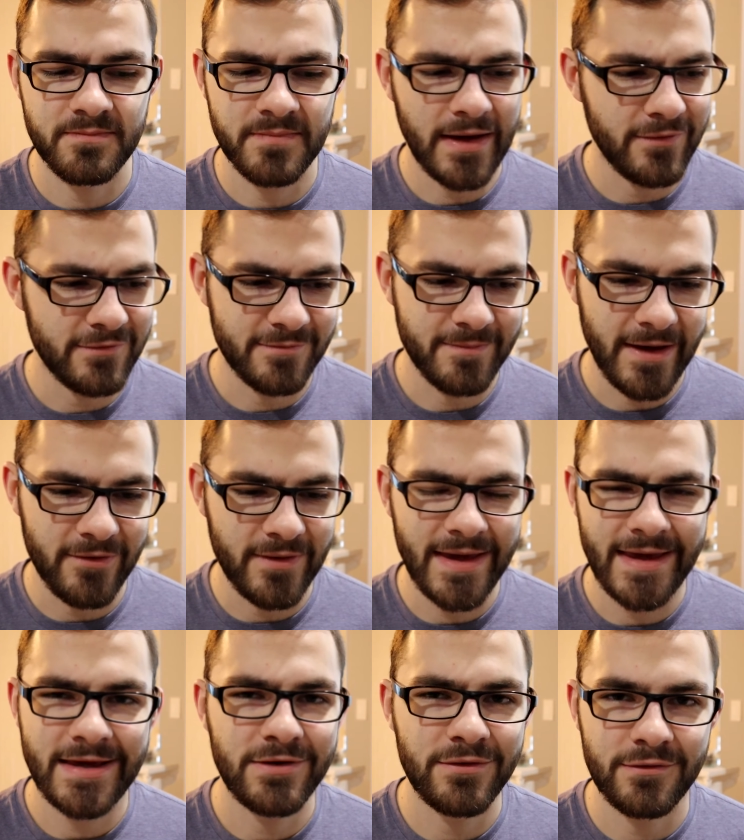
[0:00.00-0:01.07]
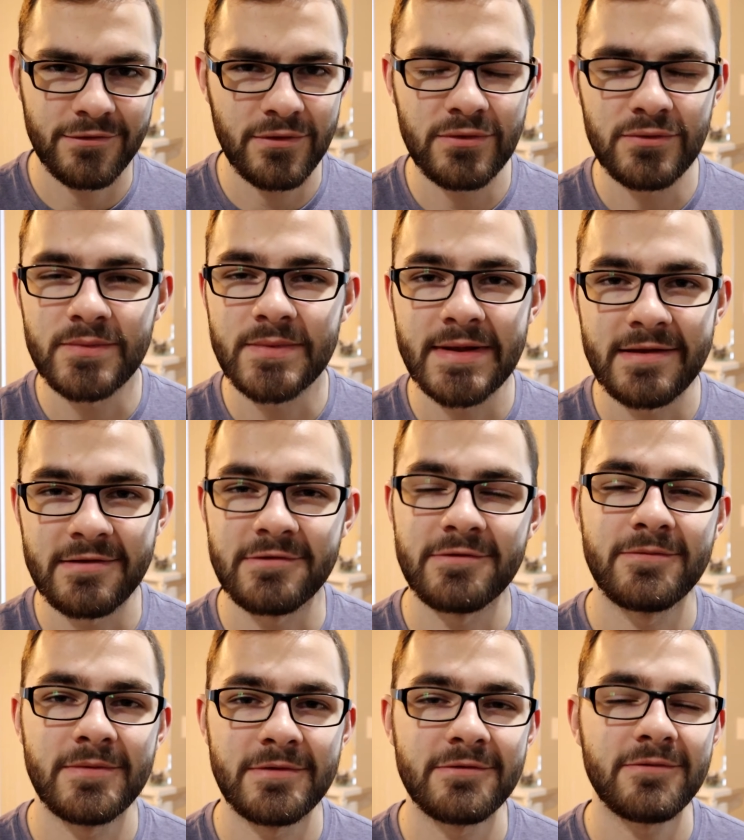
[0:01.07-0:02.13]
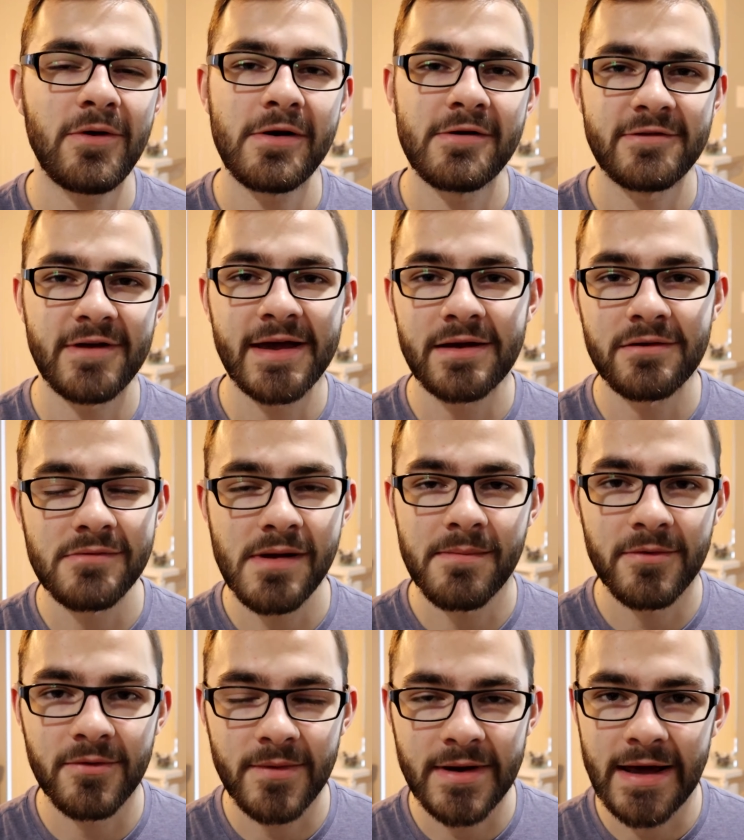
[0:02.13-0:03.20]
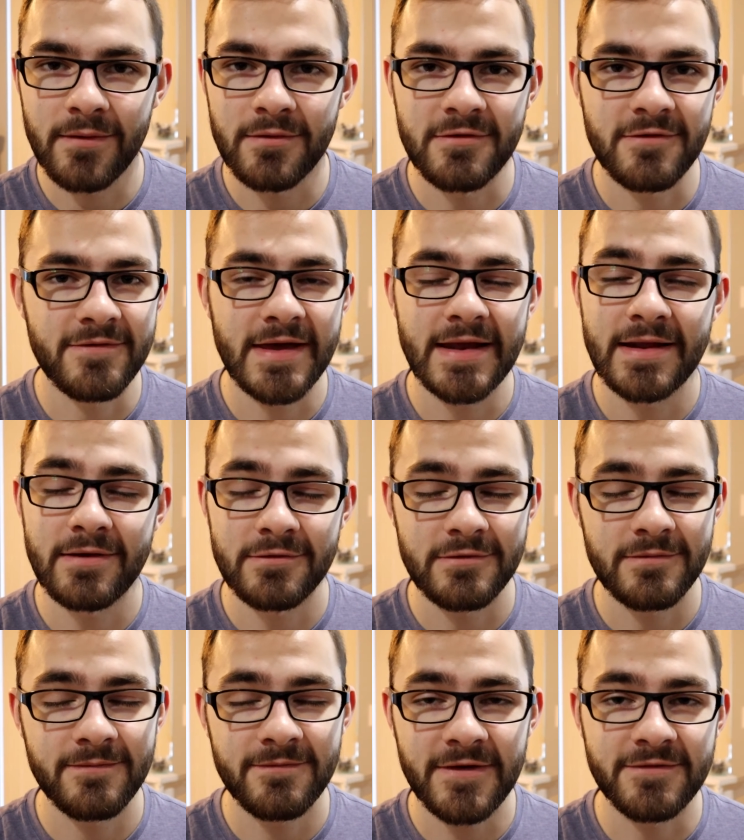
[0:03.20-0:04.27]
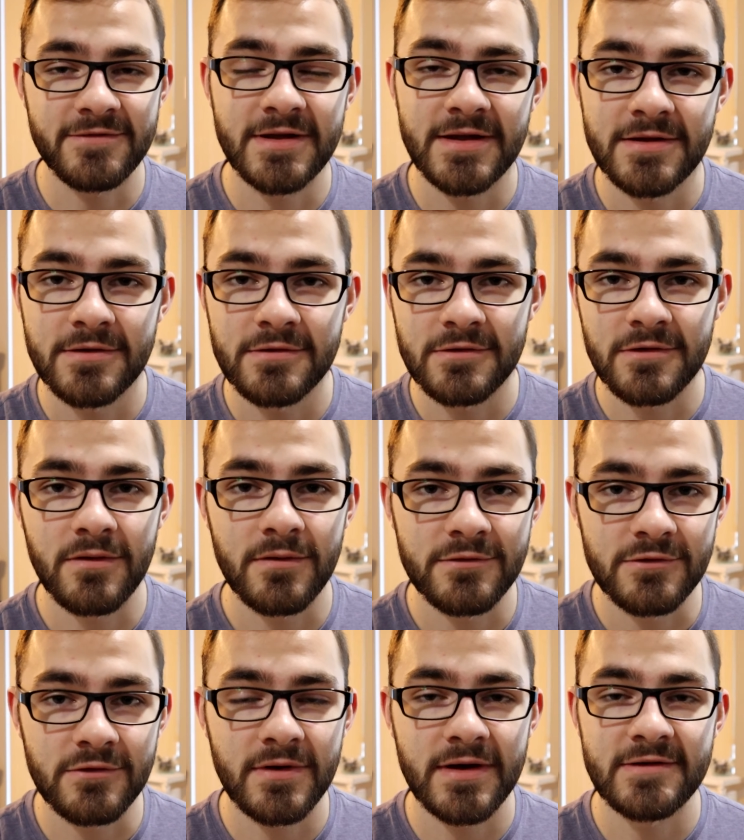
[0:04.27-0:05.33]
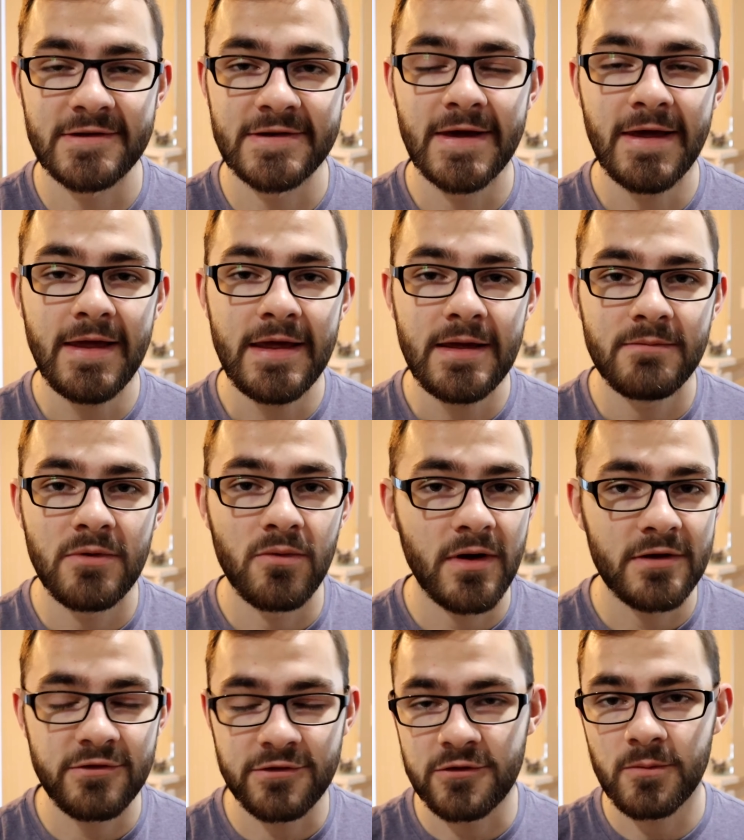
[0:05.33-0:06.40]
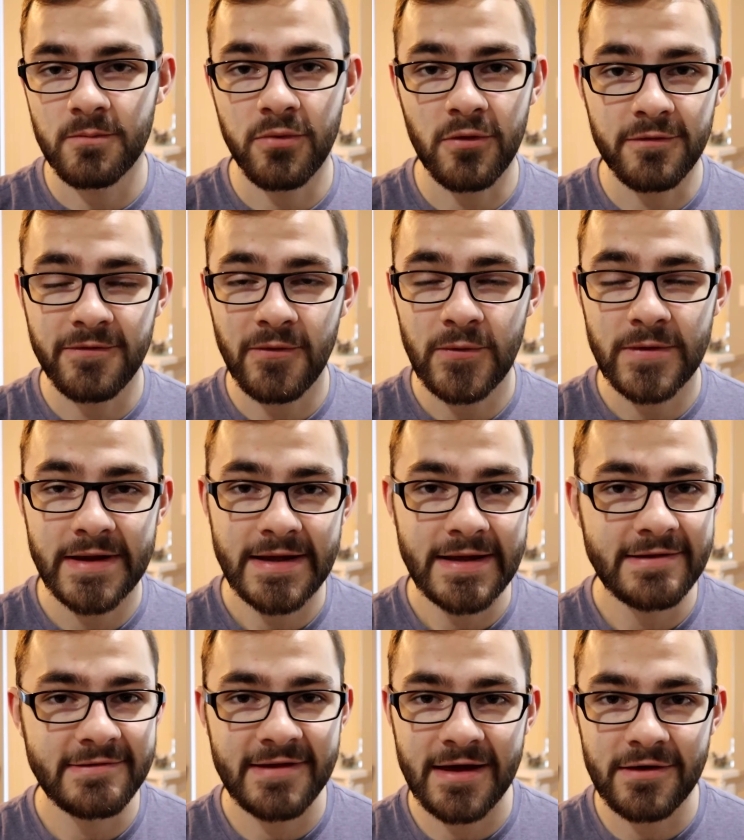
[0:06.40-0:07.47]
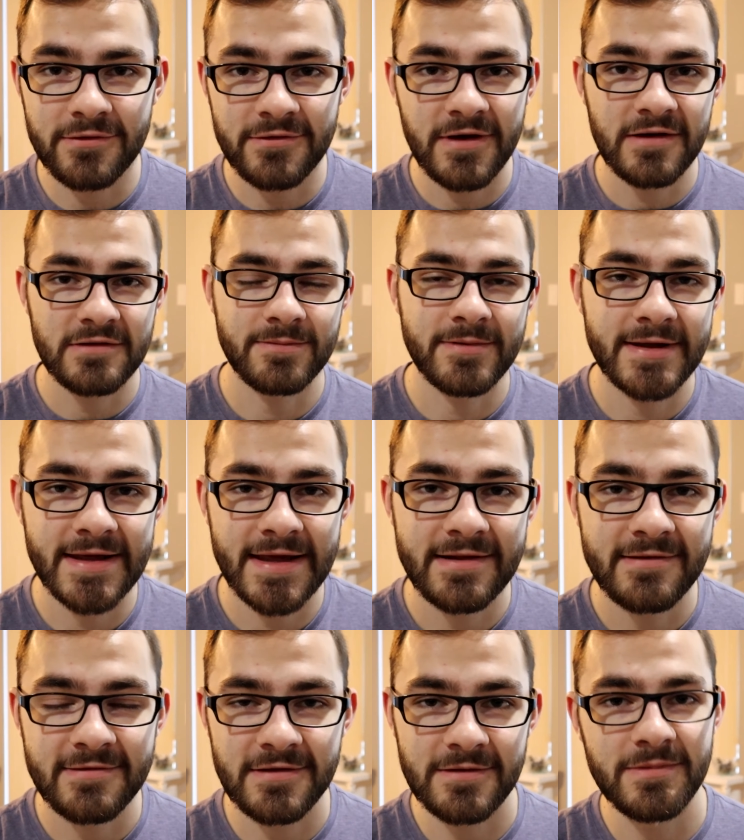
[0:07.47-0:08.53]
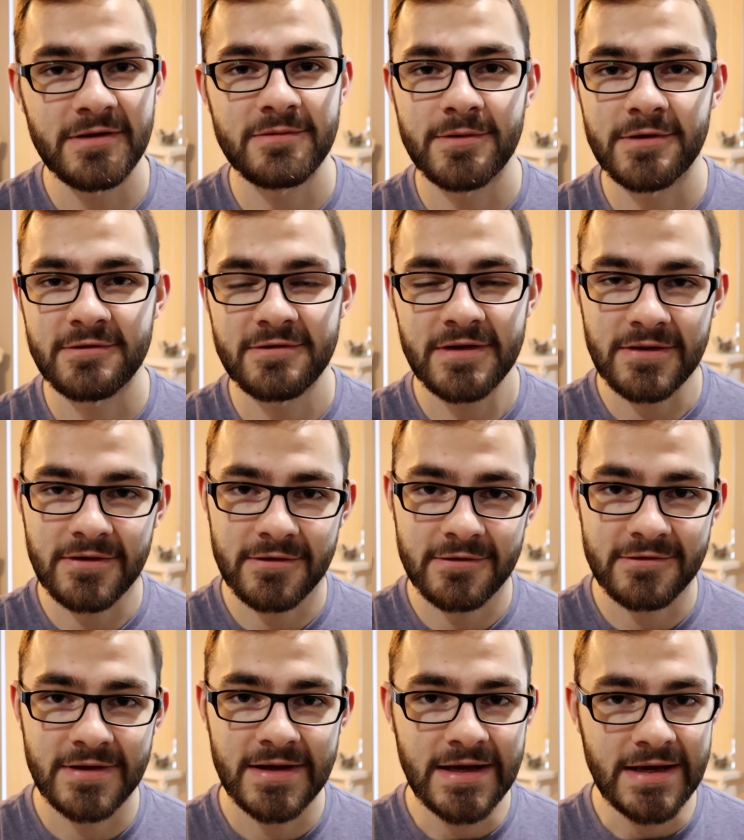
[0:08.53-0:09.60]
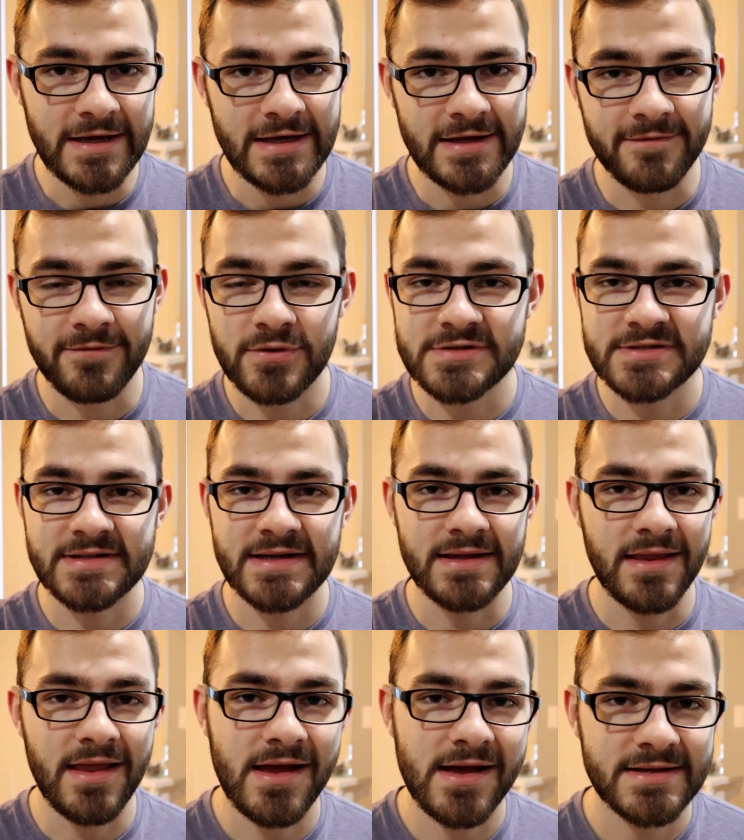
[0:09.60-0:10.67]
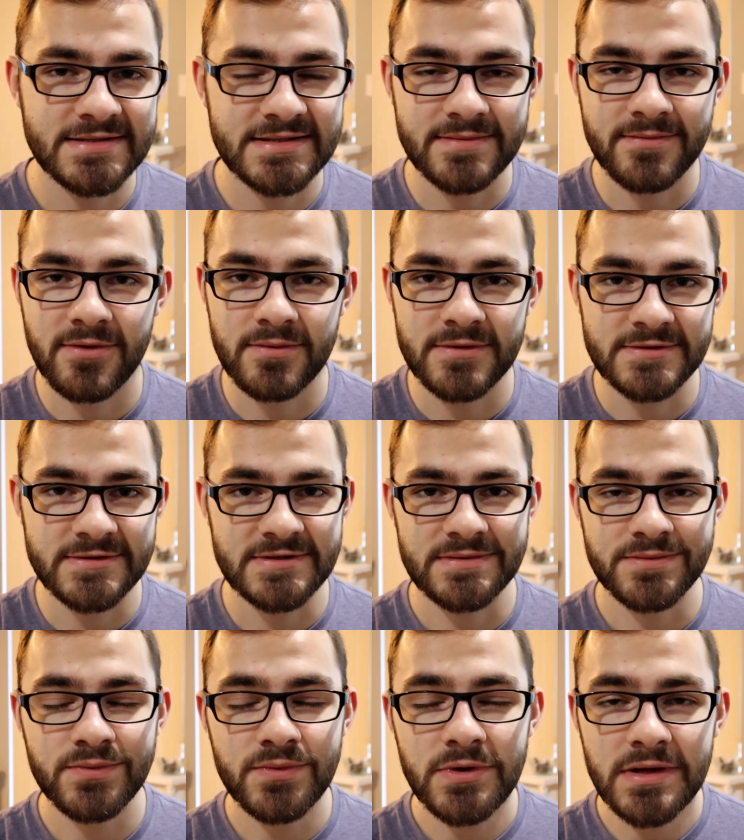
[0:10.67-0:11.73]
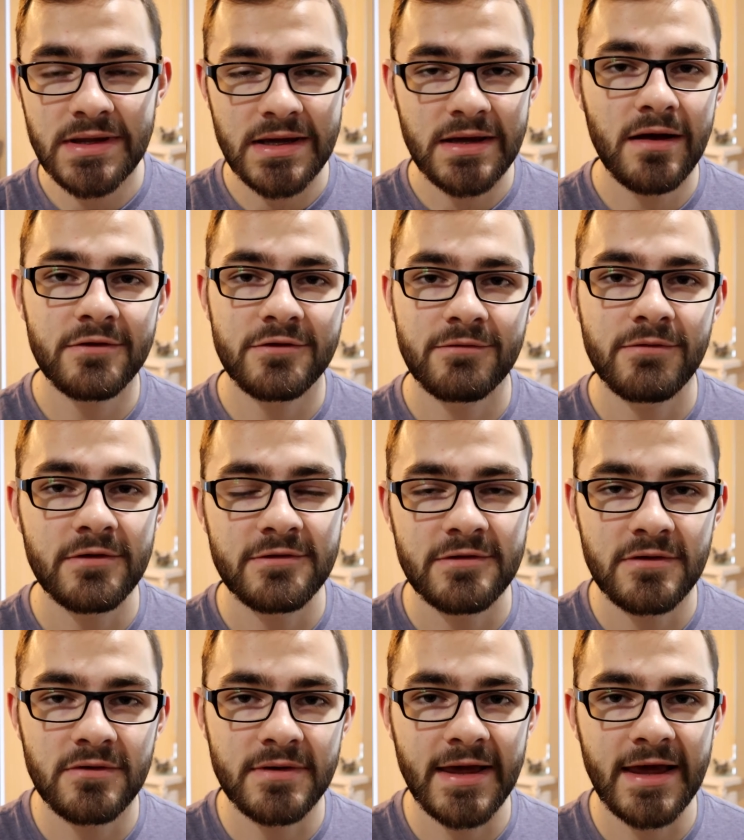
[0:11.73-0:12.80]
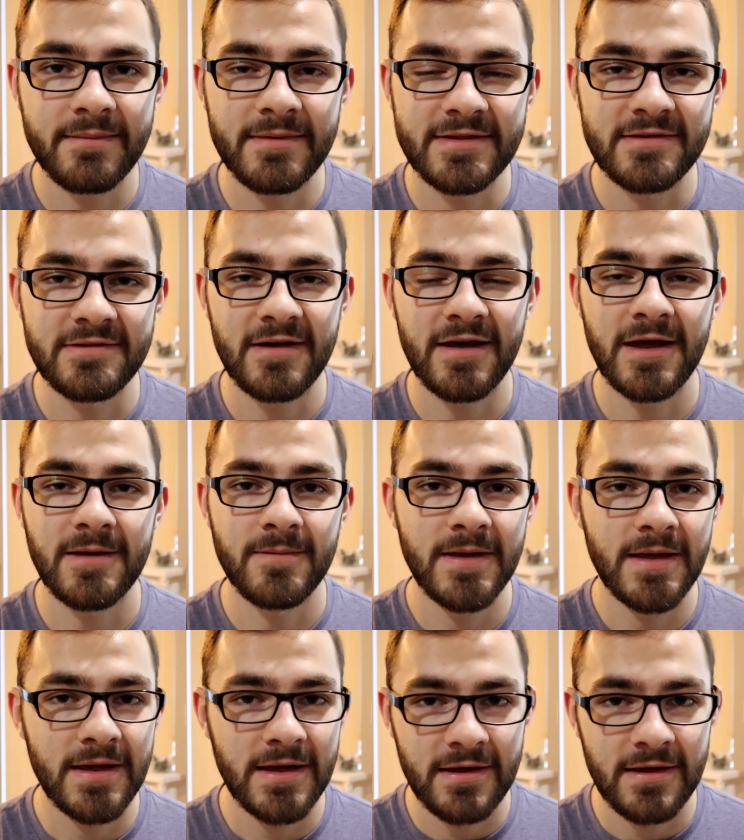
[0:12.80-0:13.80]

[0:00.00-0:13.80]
I was about 8 years old, as far as I can remember, when I was a fan. That was 15 years ago, which is crazy. I remember watching Super Bowl 40, Seattle Seahawks playing against the Pittsburgh Steelers. Unfortunately, I lost in what was a really controversial game at the time.